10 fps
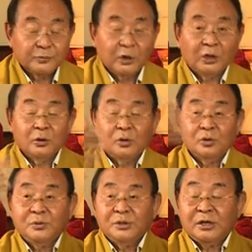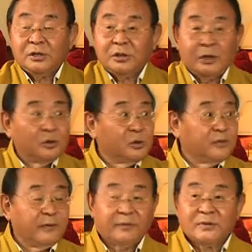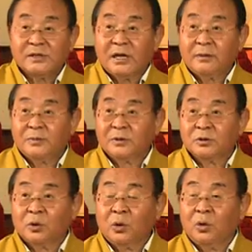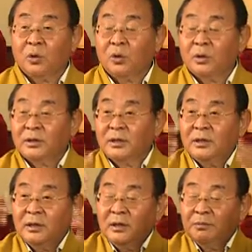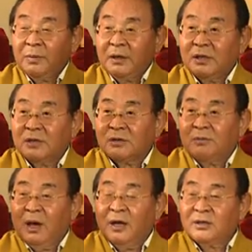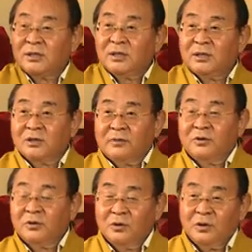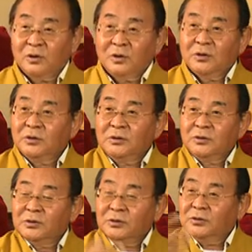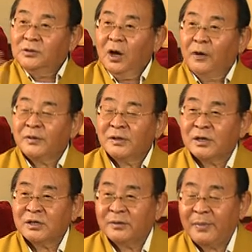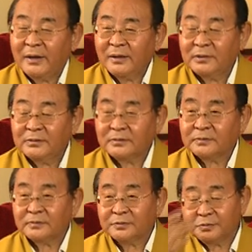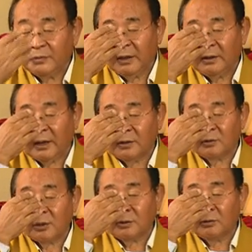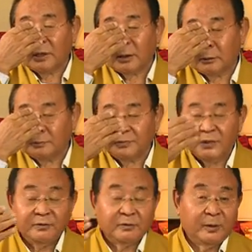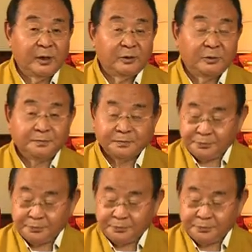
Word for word: And Guru then 25 disciples, and all the Pandits, masters of, you know, of India, Tibet. And that, you know, you can, even when you